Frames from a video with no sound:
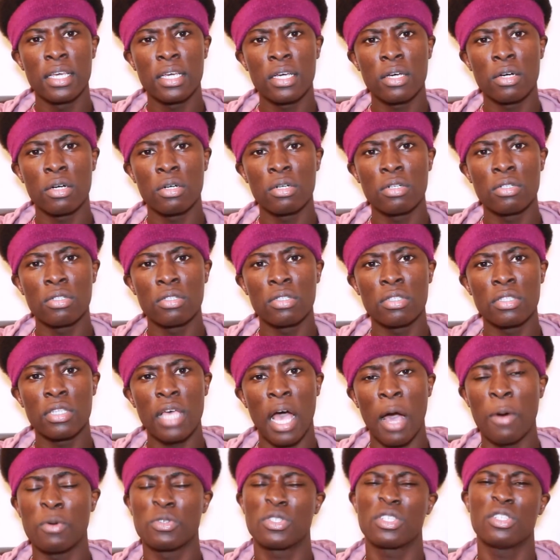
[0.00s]
because
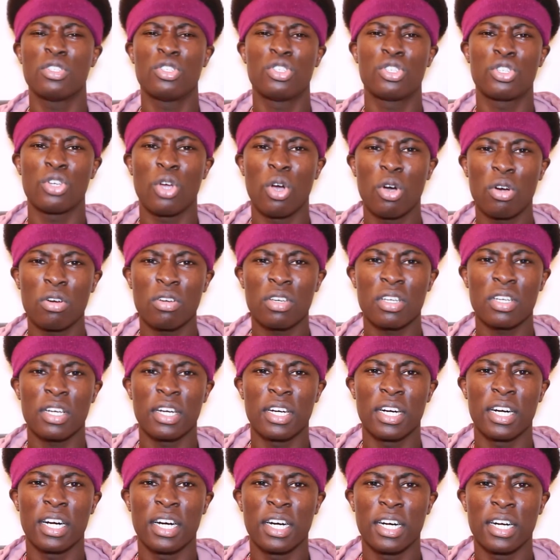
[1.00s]
I was in shock,
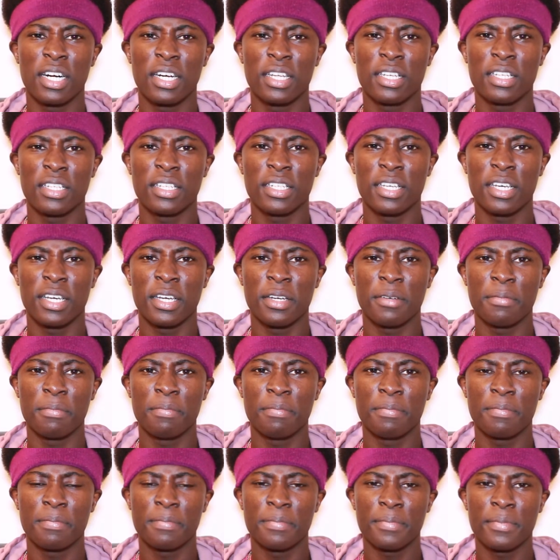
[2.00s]
and
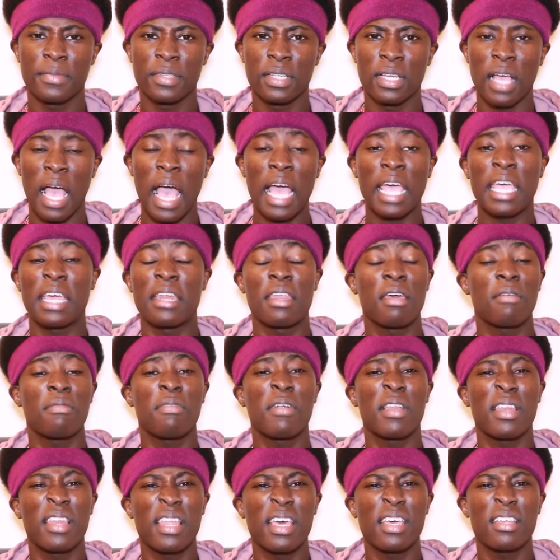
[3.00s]
I can
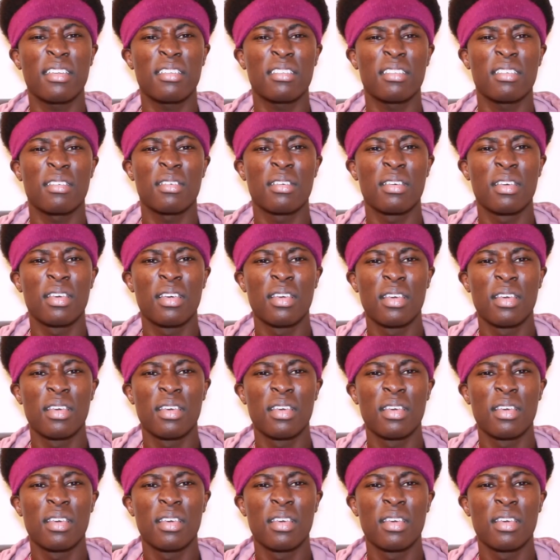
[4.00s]
never let